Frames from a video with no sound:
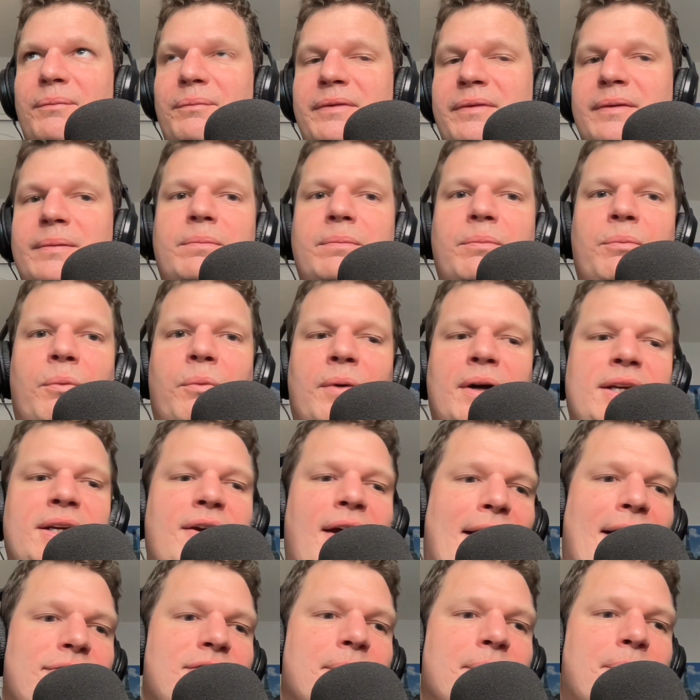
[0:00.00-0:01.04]
when you
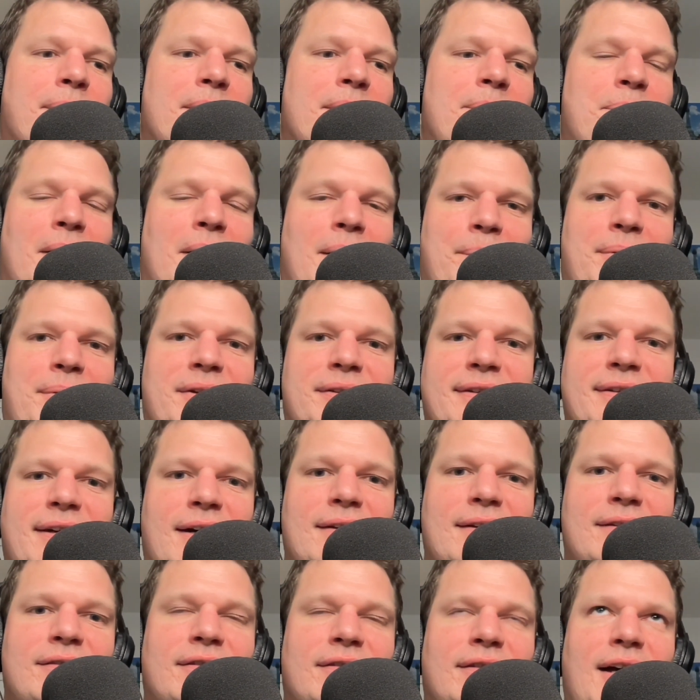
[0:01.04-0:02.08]
have to put bumpers
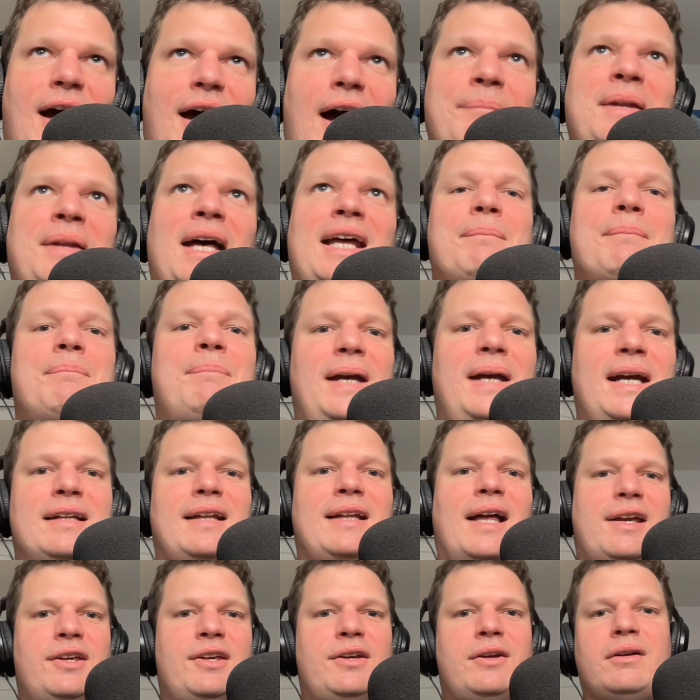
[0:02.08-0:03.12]
on stuff, I'm not a big
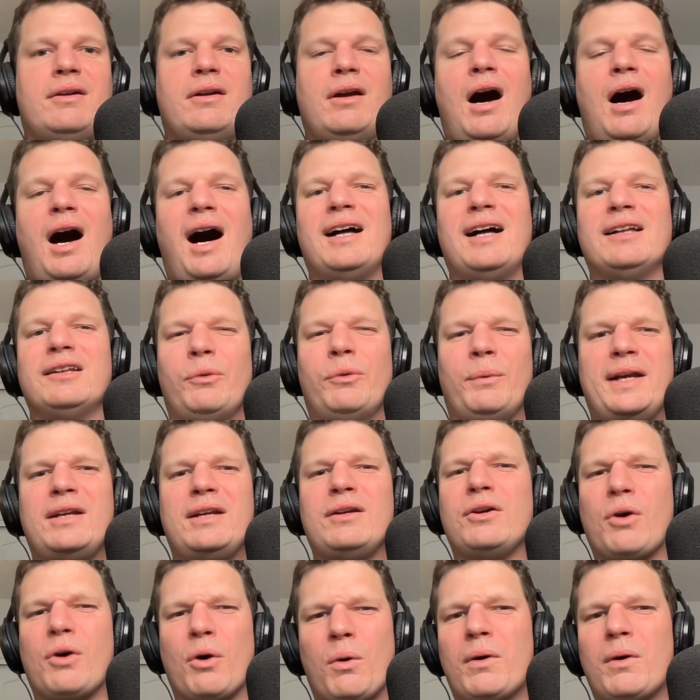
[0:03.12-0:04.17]
like
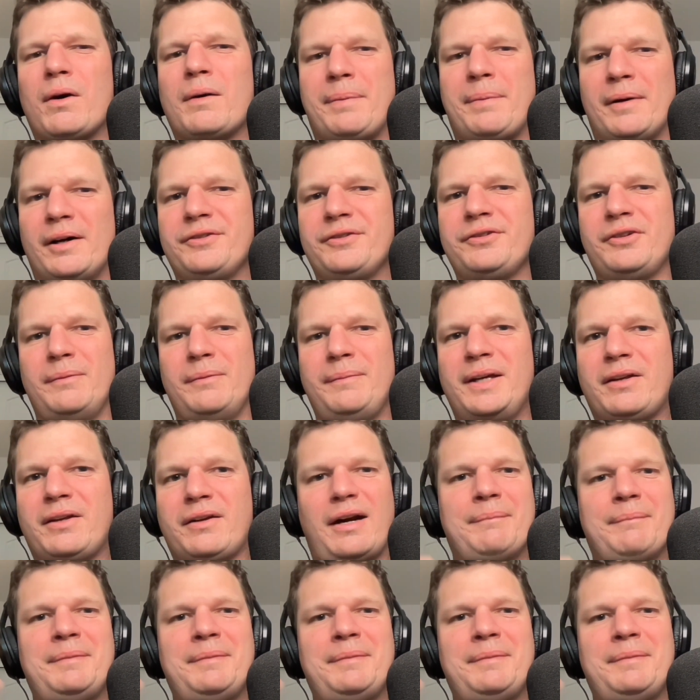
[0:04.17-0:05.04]
Halloween gore person, to be clear.